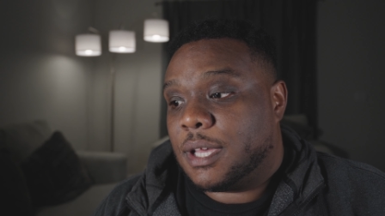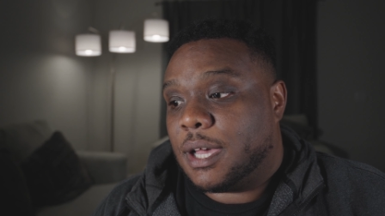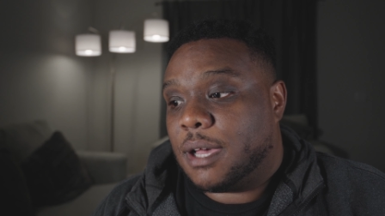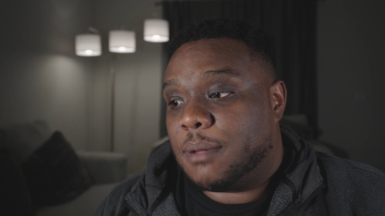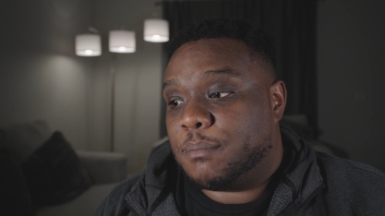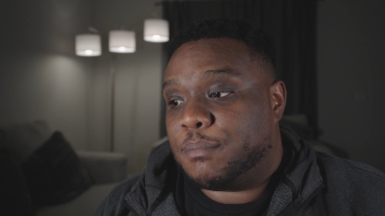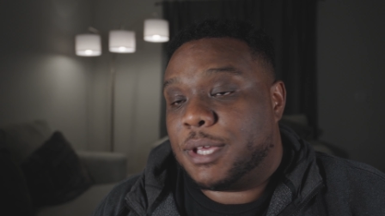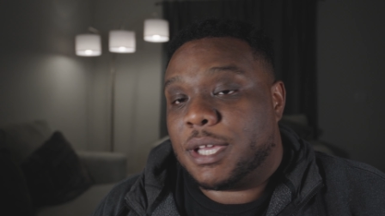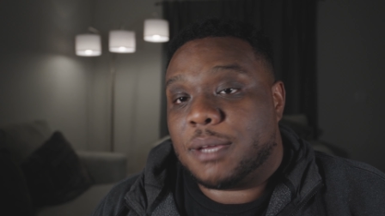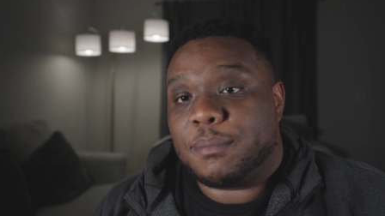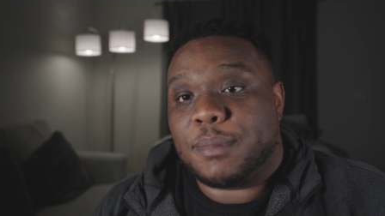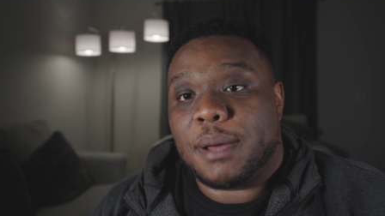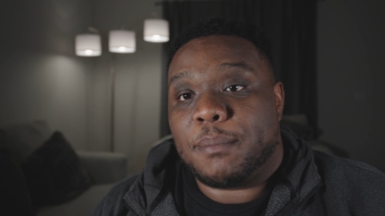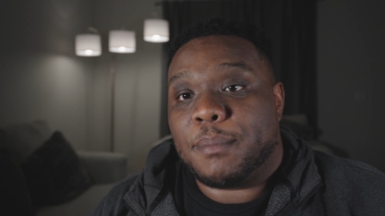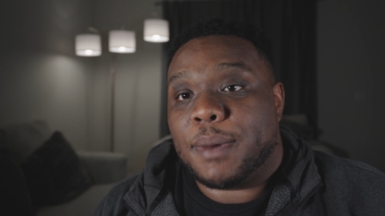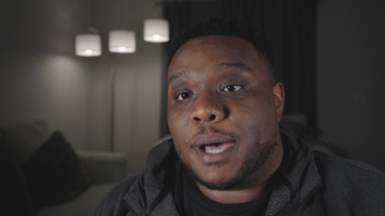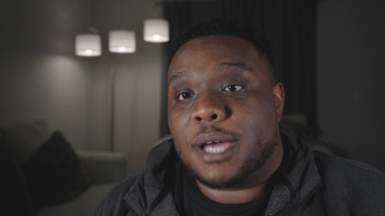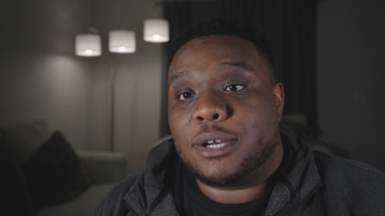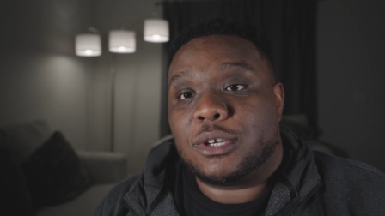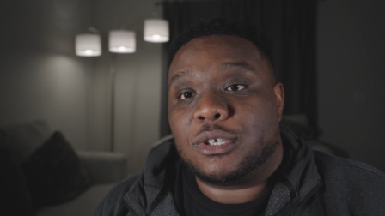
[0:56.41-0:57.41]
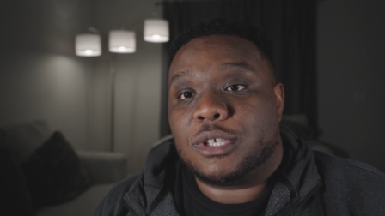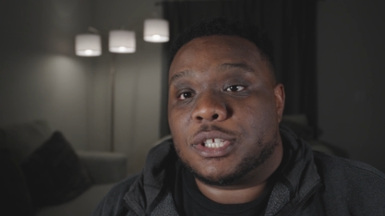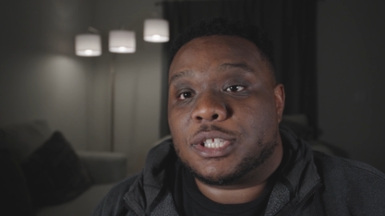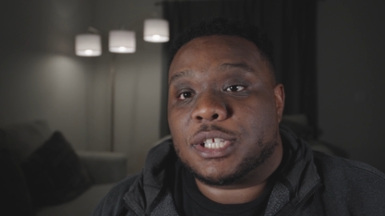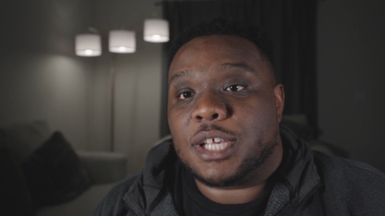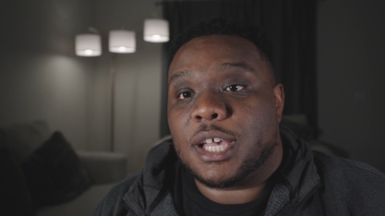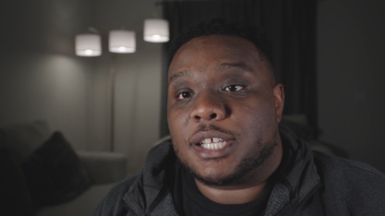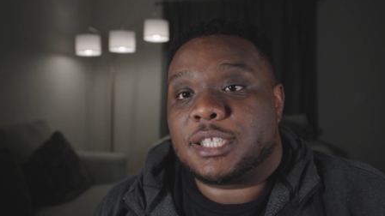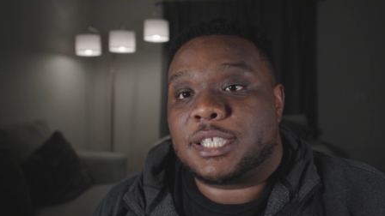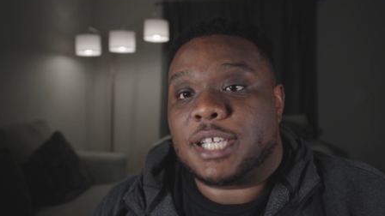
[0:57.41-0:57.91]
um, pick my mind or
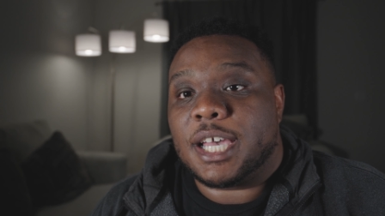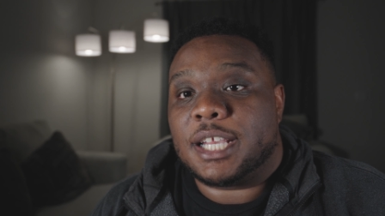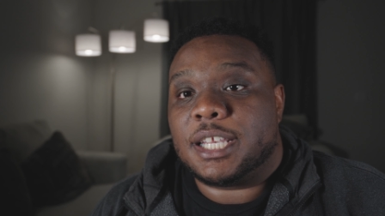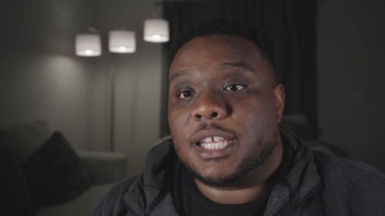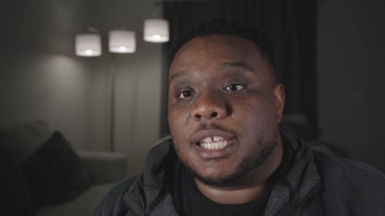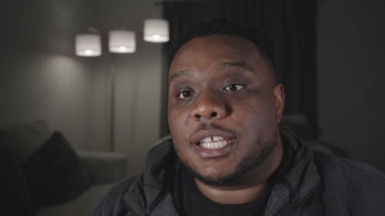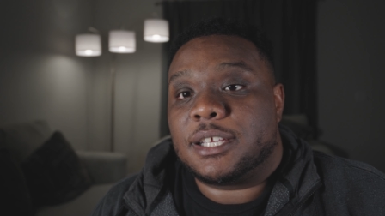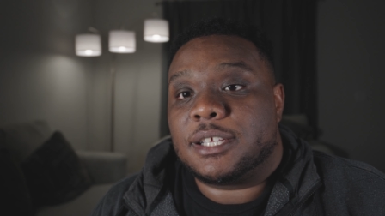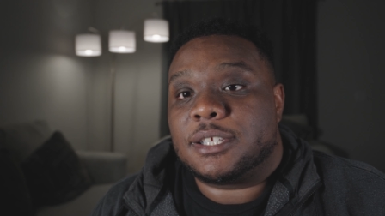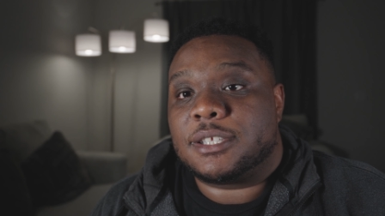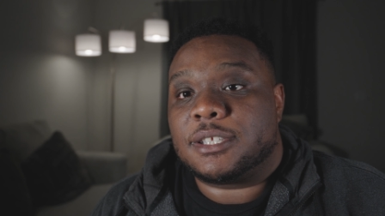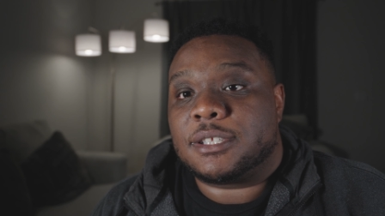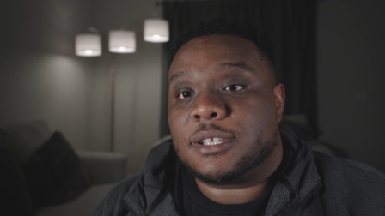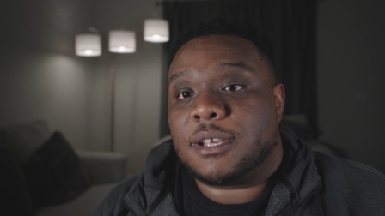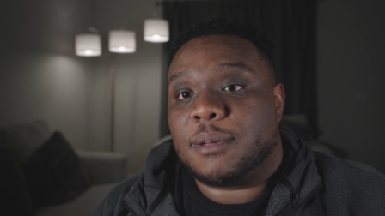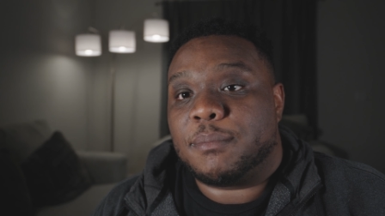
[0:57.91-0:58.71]
discuss ideas